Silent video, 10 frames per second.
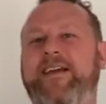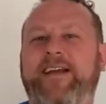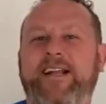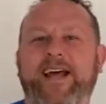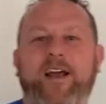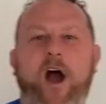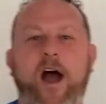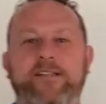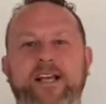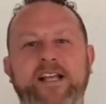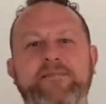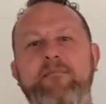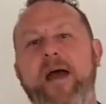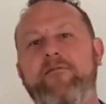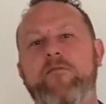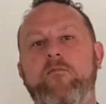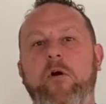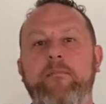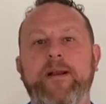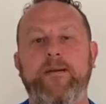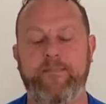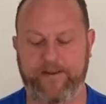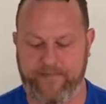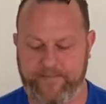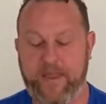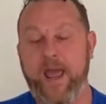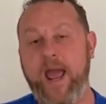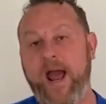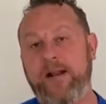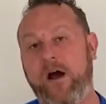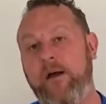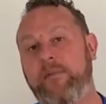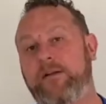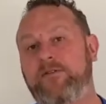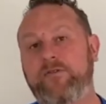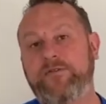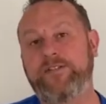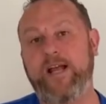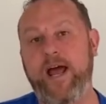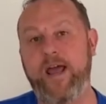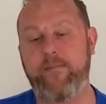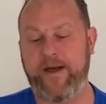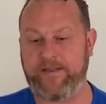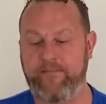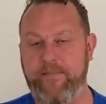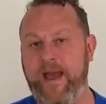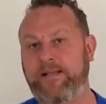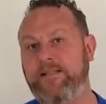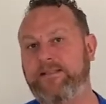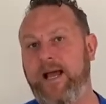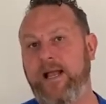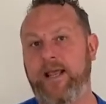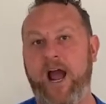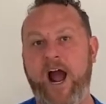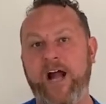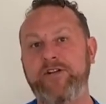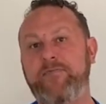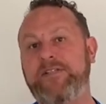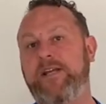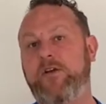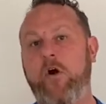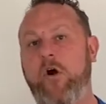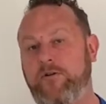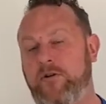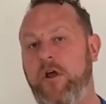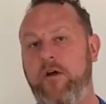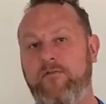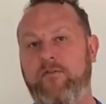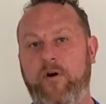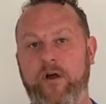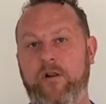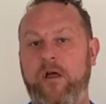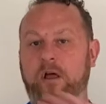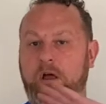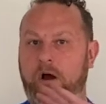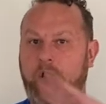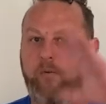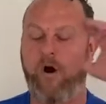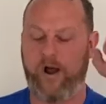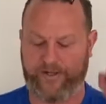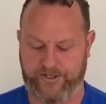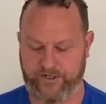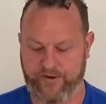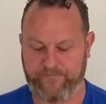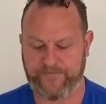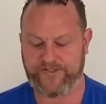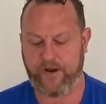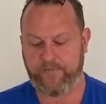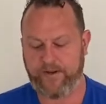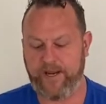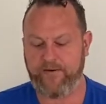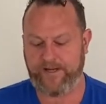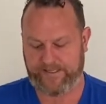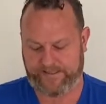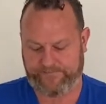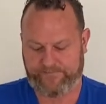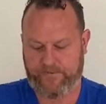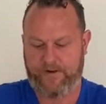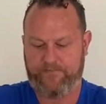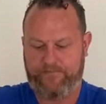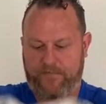G'day guys, it's Matt from Bennett Big Men, and I'm going to talk today about the Max Italia 100% cotton voile Hawaiian shirt. So here it is, right?